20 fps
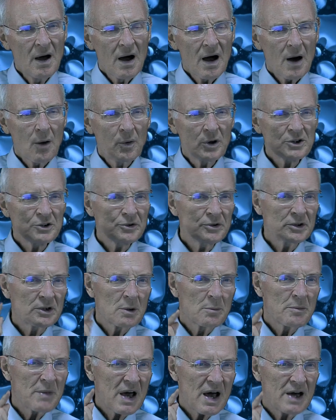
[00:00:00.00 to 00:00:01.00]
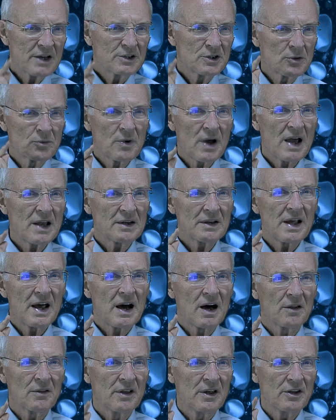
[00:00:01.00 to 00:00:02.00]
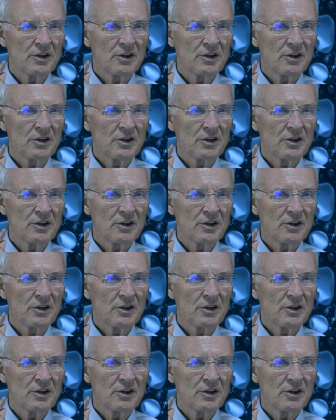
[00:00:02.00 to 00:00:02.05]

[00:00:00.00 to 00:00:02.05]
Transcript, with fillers: I want you to imagine right now that